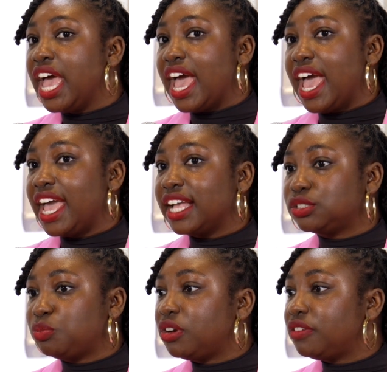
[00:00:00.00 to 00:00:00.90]

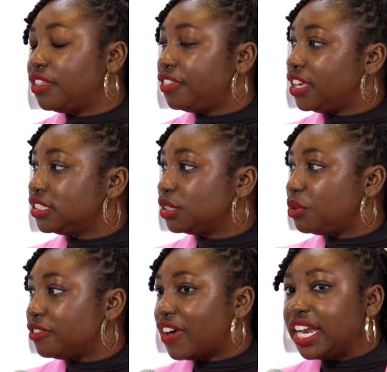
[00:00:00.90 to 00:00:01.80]
And one of the things that
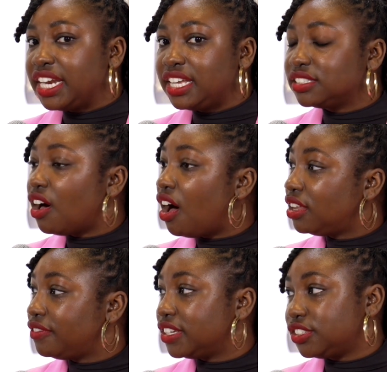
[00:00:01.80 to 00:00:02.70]
we're finding is all
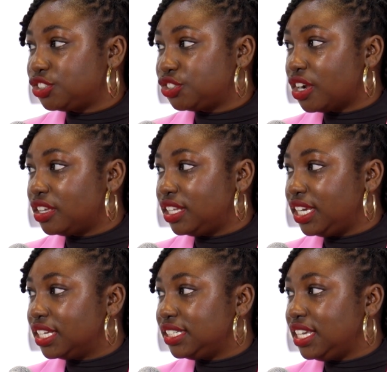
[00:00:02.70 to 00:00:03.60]
of us are struggling
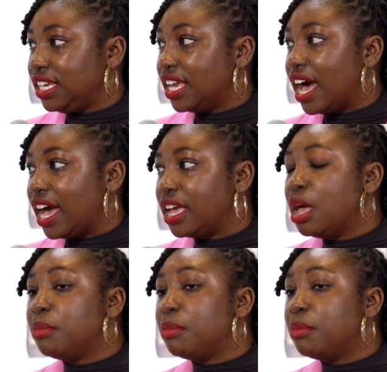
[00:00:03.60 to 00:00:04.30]
in DEI,